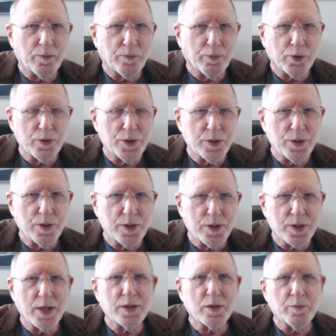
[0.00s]
person's
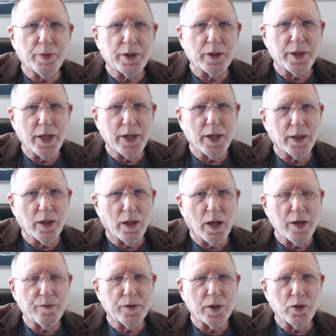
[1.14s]
sensibility and
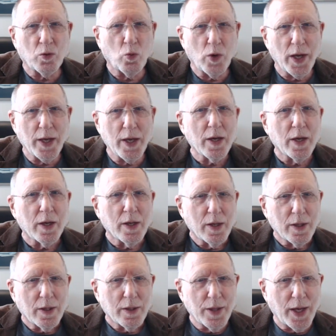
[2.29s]
life in a way
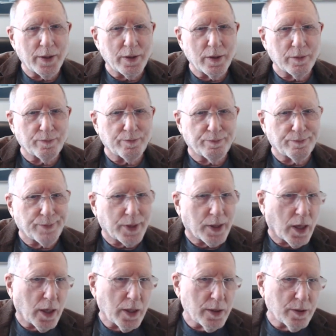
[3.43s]
that
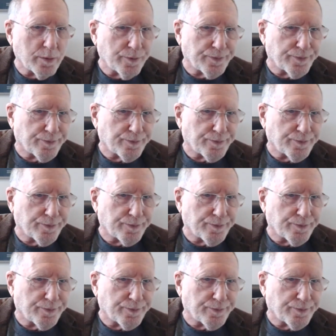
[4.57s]
kinds of